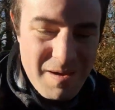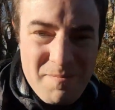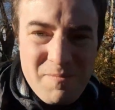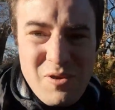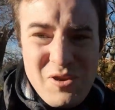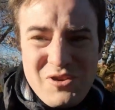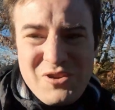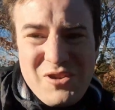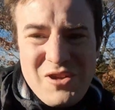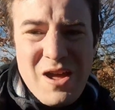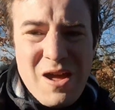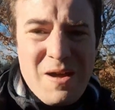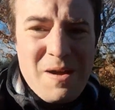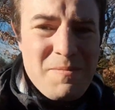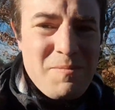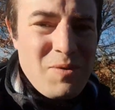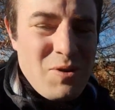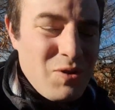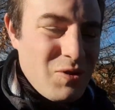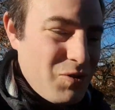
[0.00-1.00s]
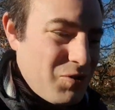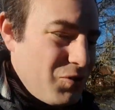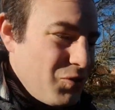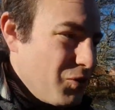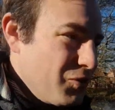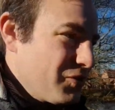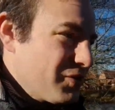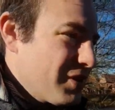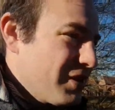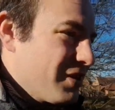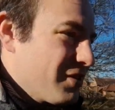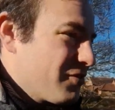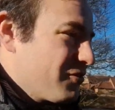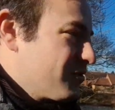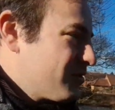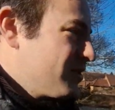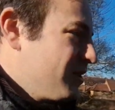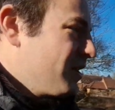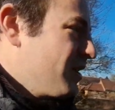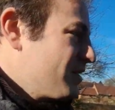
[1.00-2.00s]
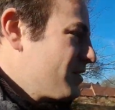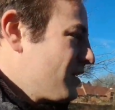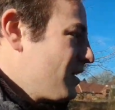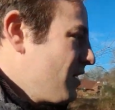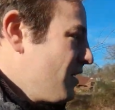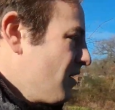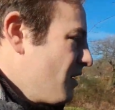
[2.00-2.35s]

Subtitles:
but I'm not going to cross the ice.